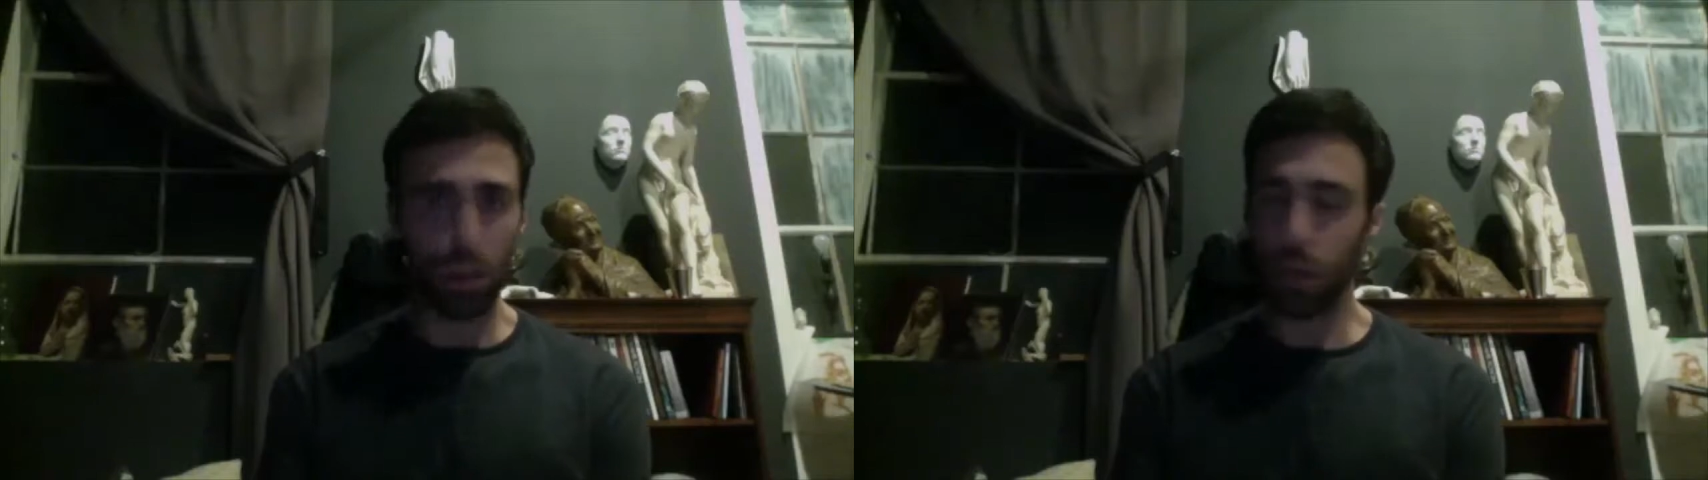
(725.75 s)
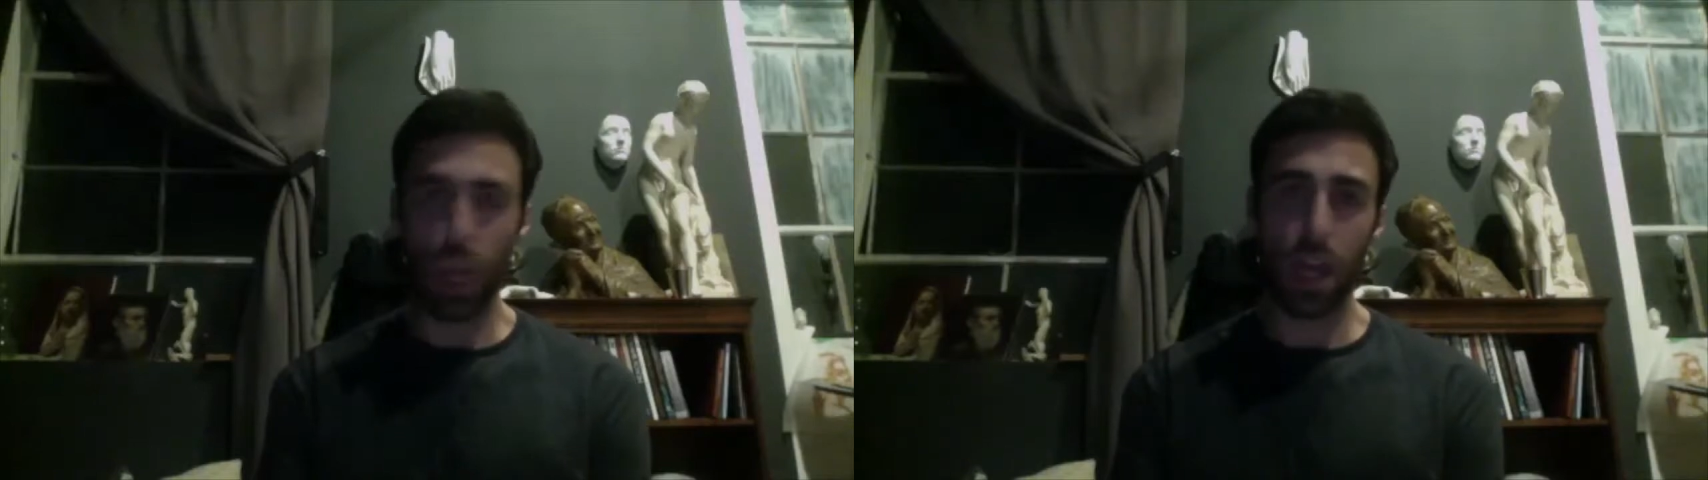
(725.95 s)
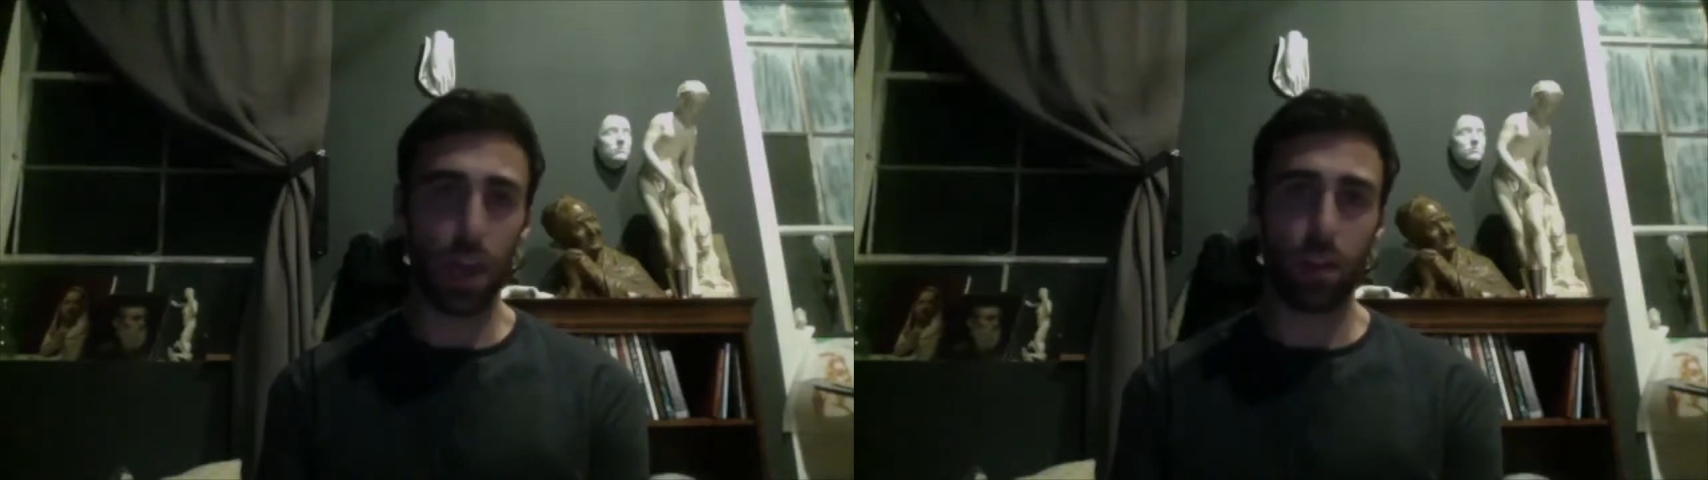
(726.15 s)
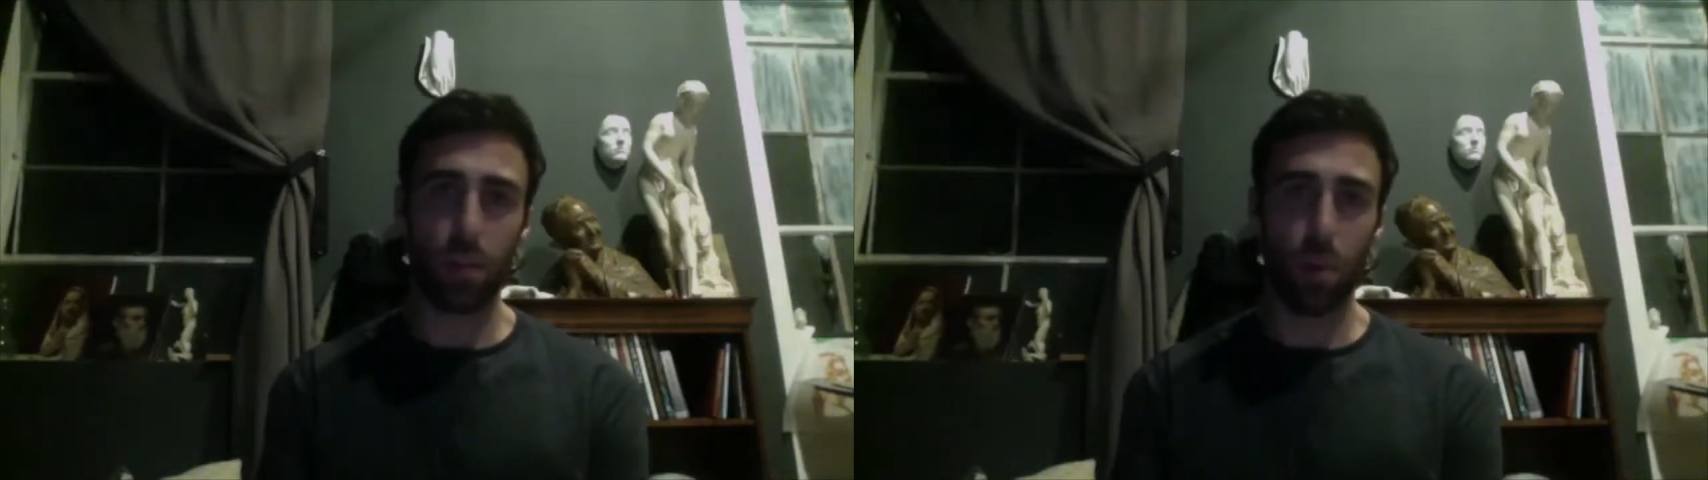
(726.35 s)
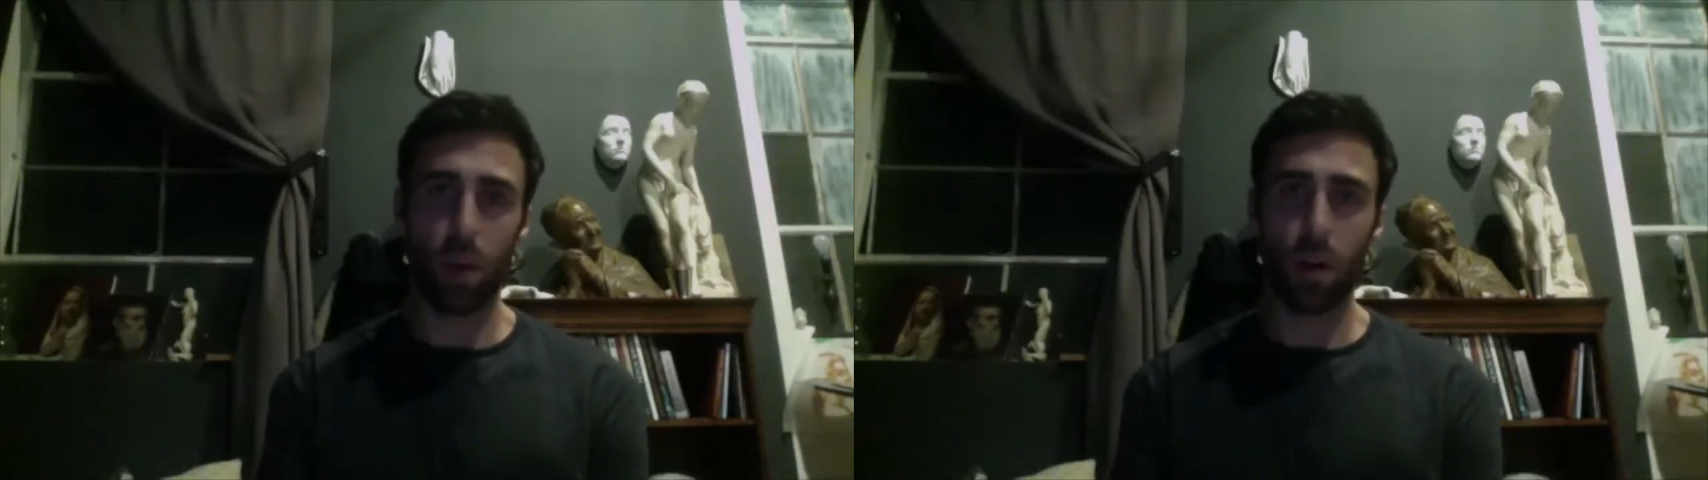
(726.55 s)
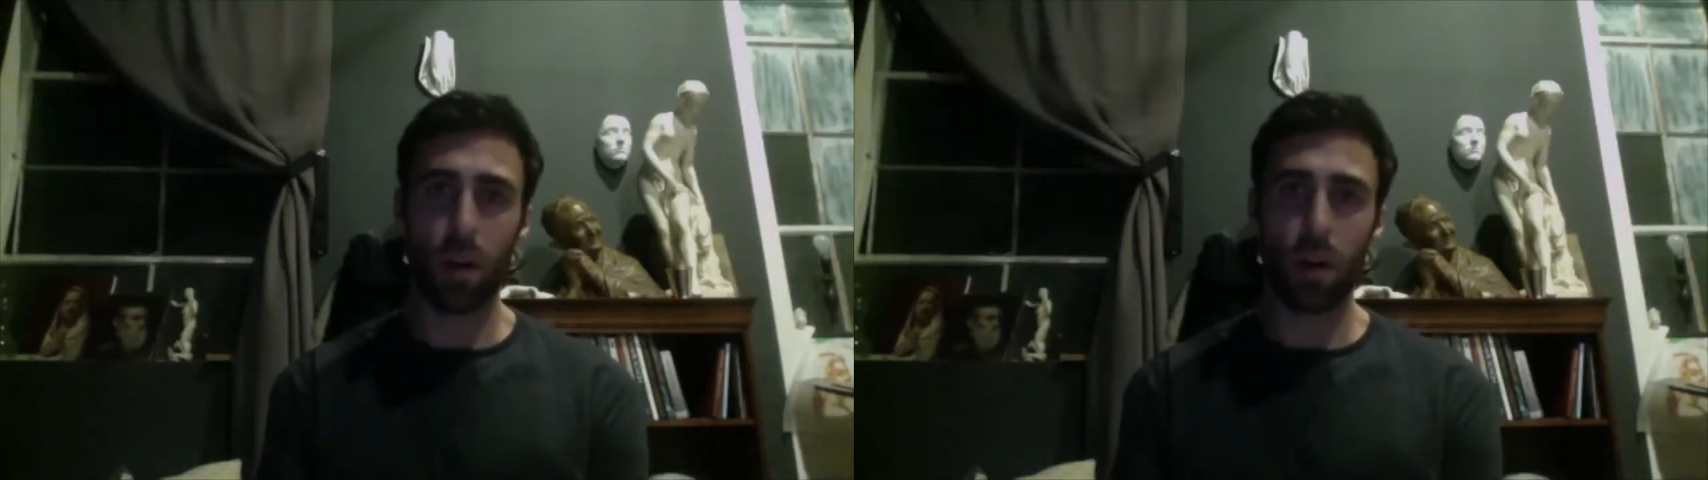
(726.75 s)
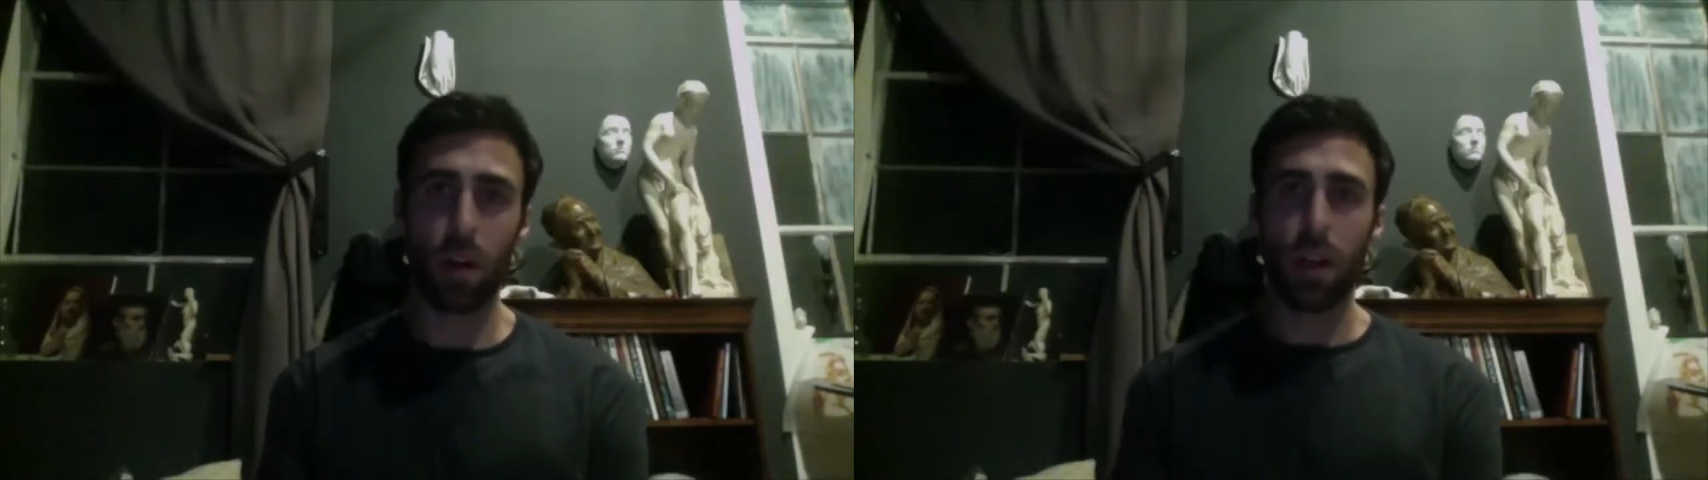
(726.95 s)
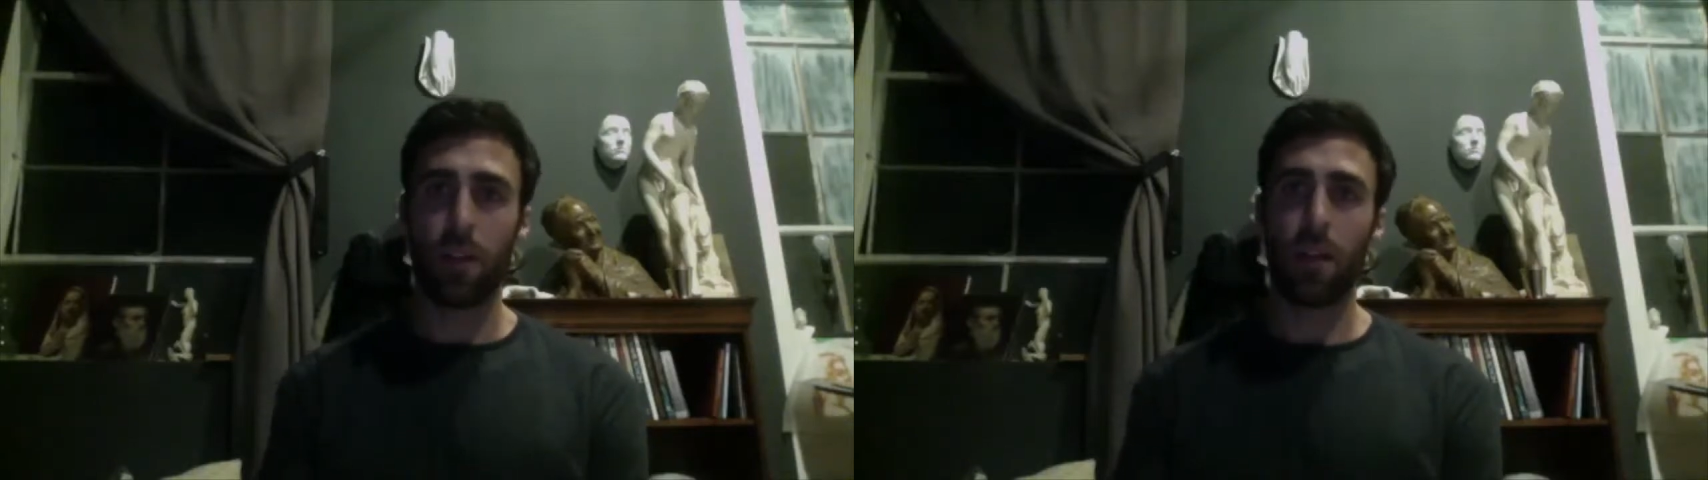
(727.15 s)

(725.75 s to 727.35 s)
can't clip at all. Like